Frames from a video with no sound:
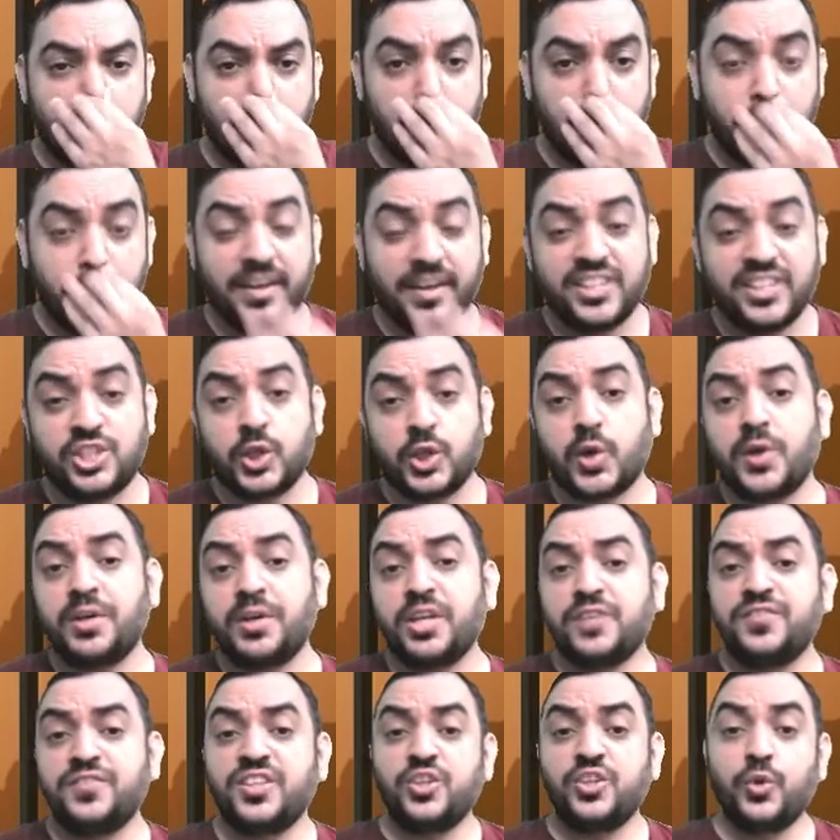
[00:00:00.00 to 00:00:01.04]
Majority
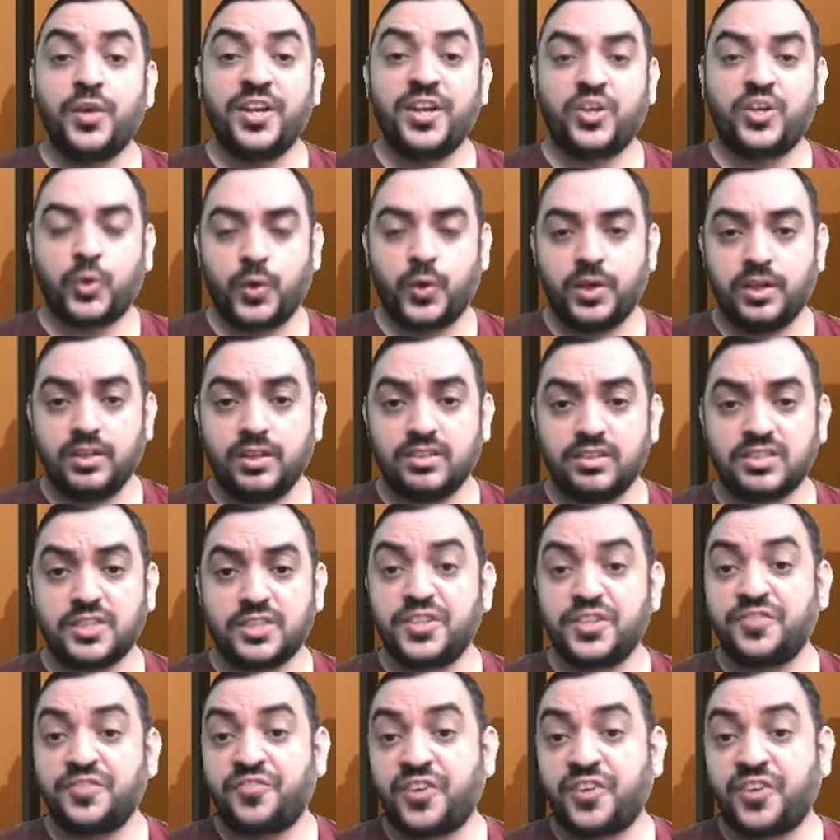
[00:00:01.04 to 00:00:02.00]
of the unit holders of the